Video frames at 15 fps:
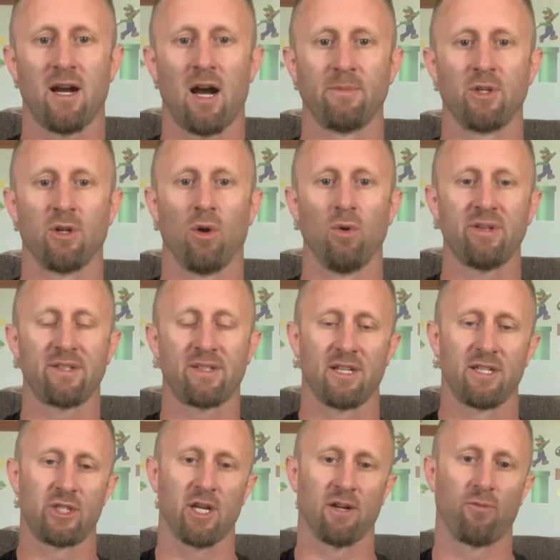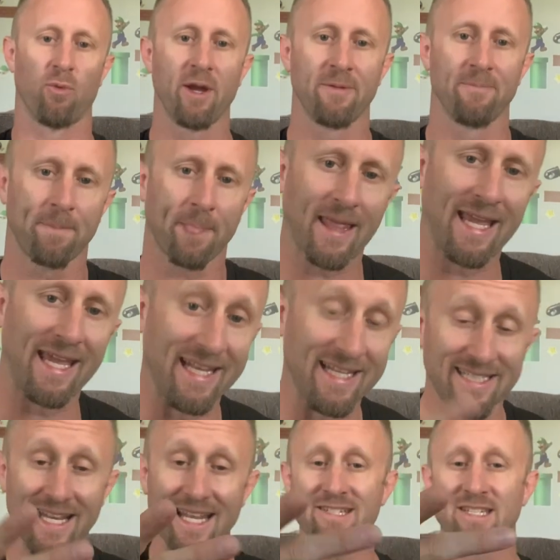I'm your host, Jeff White. And
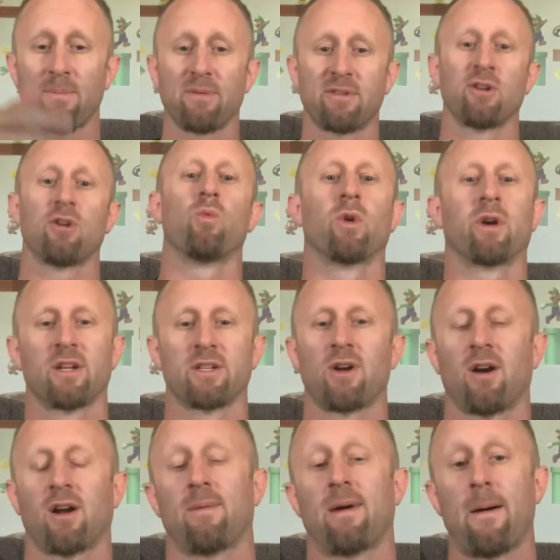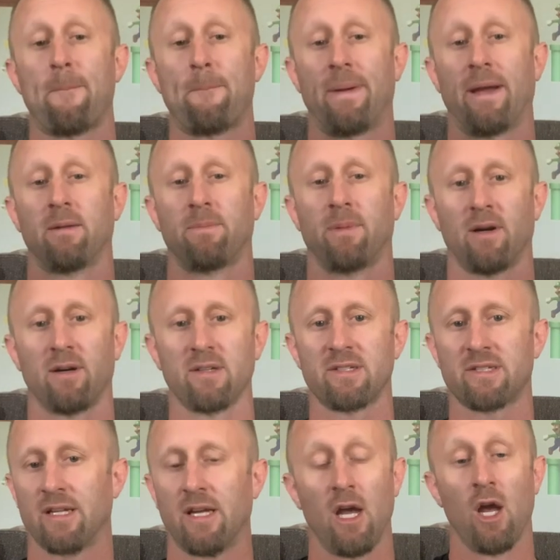in today's episode, we're going to talk about
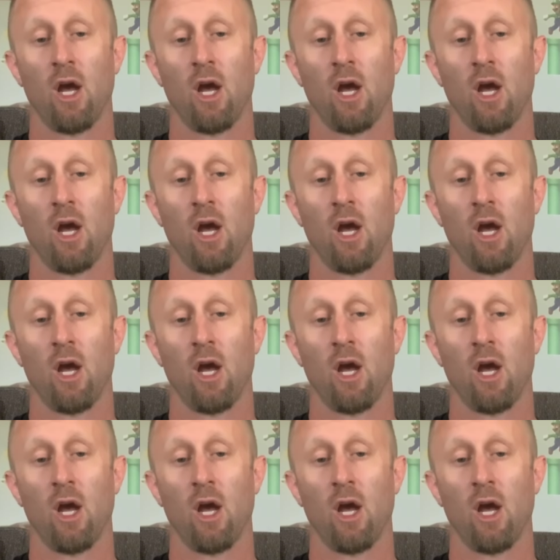bedbugs,